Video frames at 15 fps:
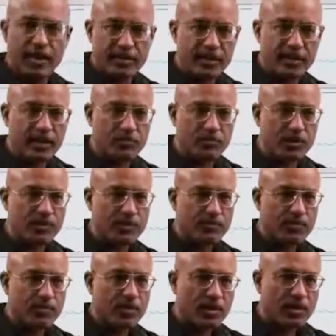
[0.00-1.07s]
ENV.
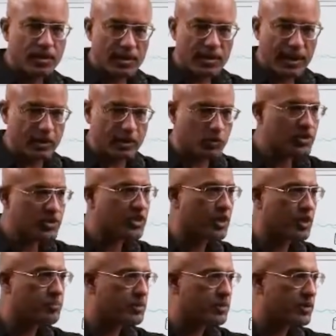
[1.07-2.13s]
Any question
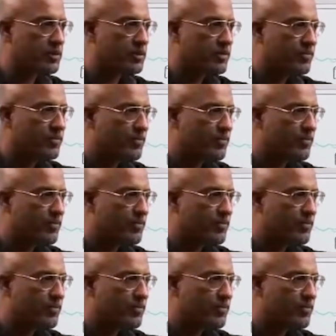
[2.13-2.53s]
up to this?